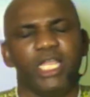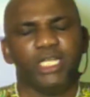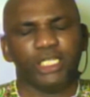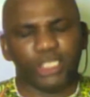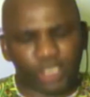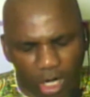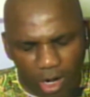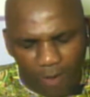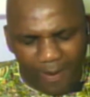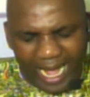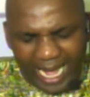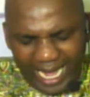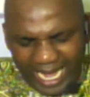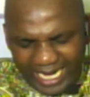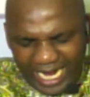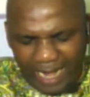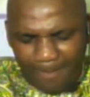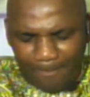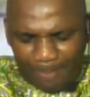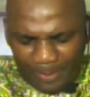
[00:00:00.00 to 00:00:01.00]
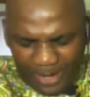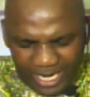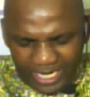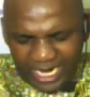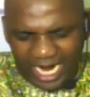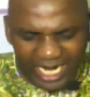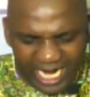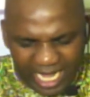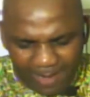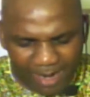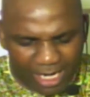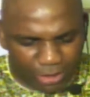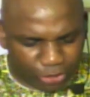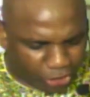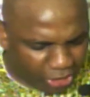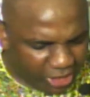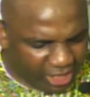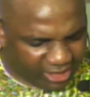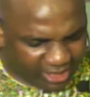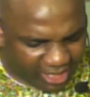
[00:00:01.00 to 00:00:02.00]
Go ahead and pray in the name of
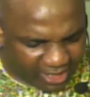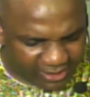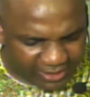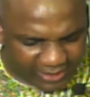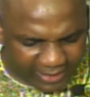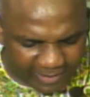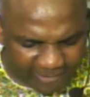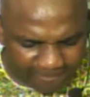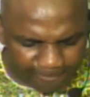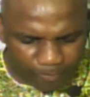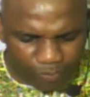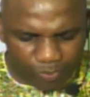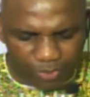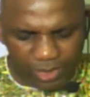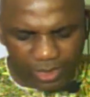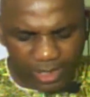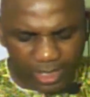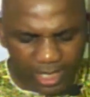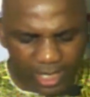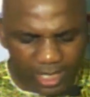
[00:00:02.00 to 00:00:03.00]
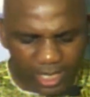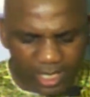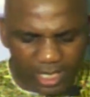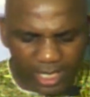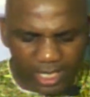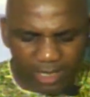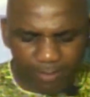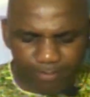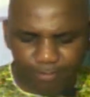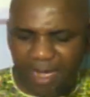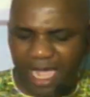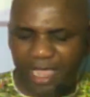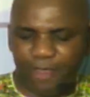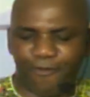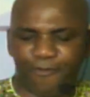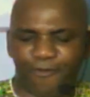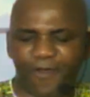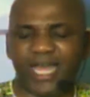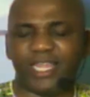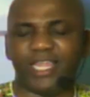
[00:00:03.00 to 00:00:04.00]
Jesus. My
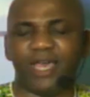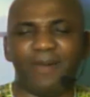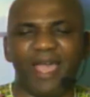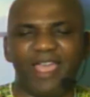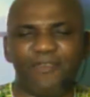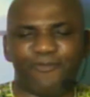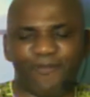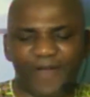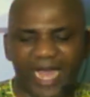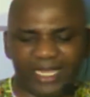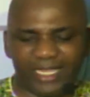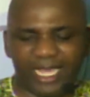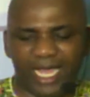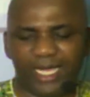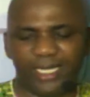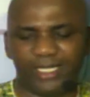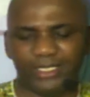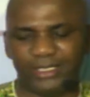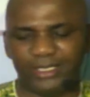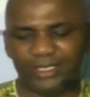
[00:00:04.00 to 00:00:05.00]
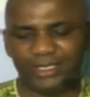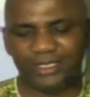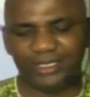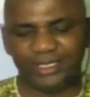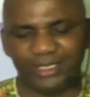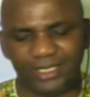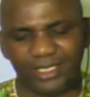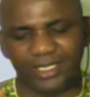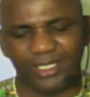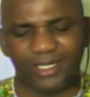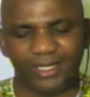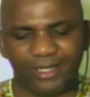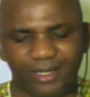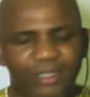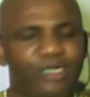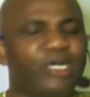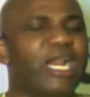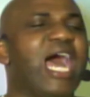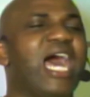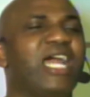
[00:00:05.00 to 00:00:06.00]
Father, my Father.
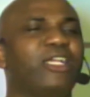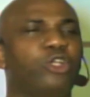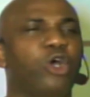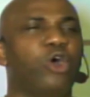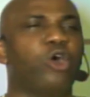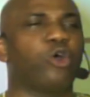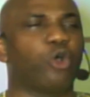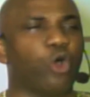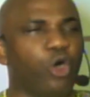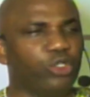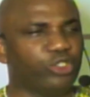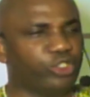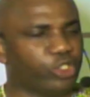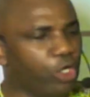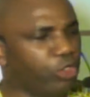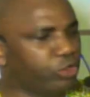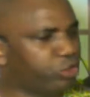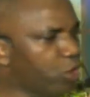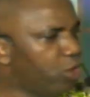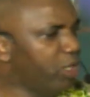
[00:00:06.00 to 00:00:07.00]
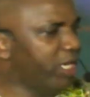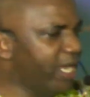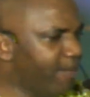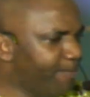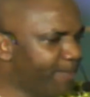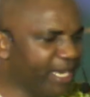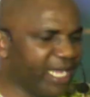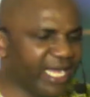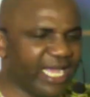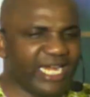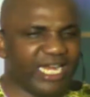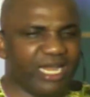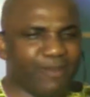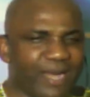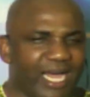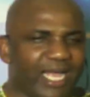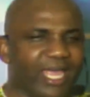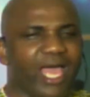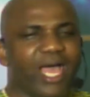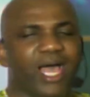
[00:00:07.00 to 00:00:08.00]
Rado kozo tole bregede
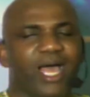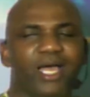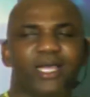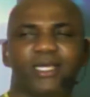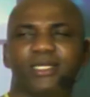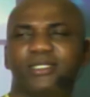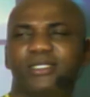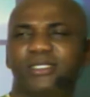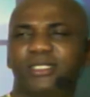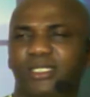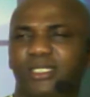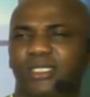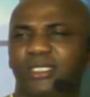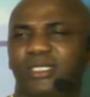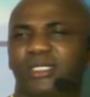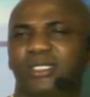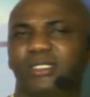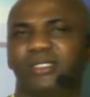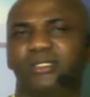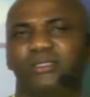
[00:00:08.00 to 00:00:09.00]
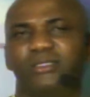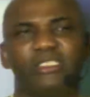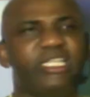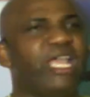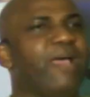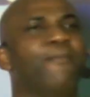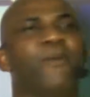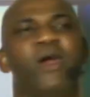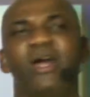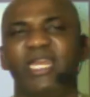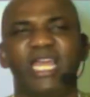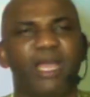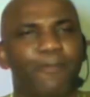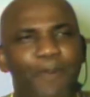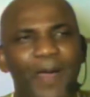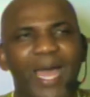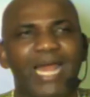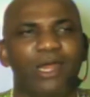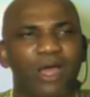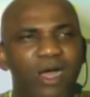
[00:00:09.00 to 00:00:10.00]
baya. Demonic
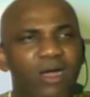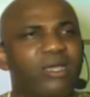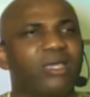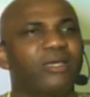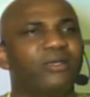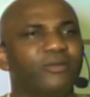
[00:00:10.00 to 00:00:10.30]
padlock.